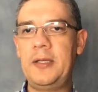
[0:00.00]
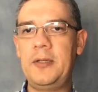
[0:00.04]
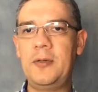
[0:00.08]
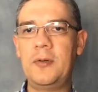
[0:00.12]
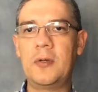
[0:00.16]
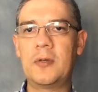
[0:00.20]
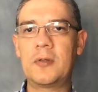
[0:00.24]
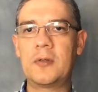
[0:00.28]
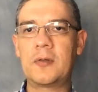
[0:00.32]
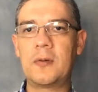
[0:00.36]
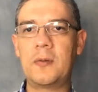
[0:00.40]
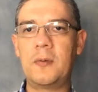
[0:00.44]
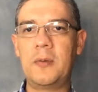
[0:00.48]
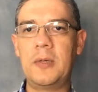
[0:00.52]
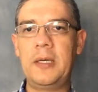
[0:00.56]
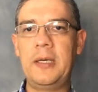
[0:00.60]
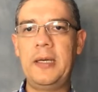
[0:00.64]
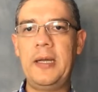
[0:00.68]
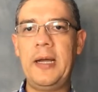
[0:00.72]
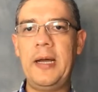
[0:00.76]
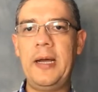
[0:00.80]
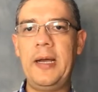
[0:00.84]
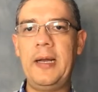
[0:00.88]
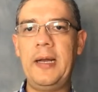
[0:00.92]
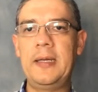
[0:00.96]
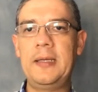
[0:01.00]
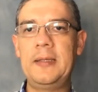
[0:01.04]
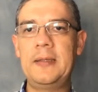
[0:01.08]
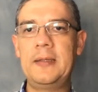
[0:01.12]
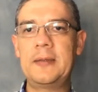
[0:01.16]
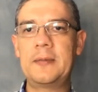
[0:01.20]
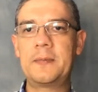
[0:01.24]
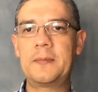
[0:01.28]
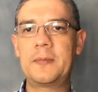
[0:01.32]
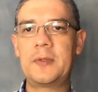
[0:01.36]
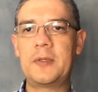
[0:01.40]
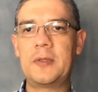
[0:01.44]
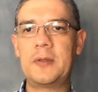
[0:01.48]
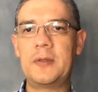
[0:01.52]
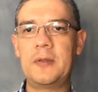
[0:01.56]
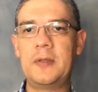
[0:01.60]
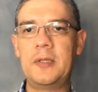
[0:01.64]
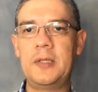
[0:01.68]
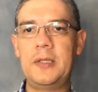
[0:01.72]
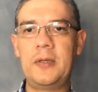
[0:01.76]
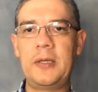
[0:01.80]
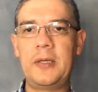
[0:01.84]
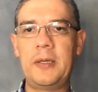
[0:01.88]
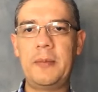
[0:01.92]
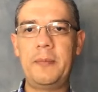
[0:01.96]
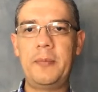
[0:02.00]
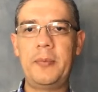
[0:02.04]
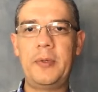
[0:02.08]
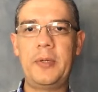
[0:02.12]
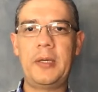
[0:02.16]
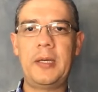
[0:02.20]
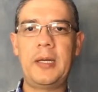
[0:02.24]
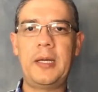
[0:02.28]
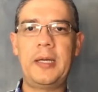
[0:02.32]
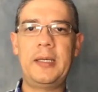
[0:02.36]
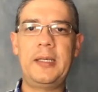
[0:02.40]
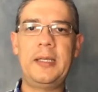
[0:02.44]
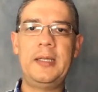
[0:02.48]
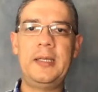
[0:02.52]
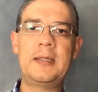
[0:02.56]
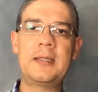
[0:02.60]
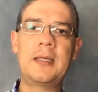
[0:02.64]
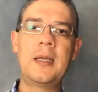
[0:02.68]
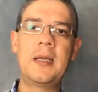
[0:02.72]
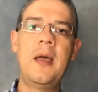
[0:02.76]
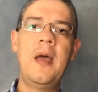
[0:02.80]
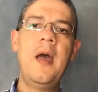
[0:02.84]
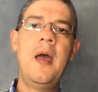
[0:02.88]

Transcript: you also want the island. So then you can put it like this.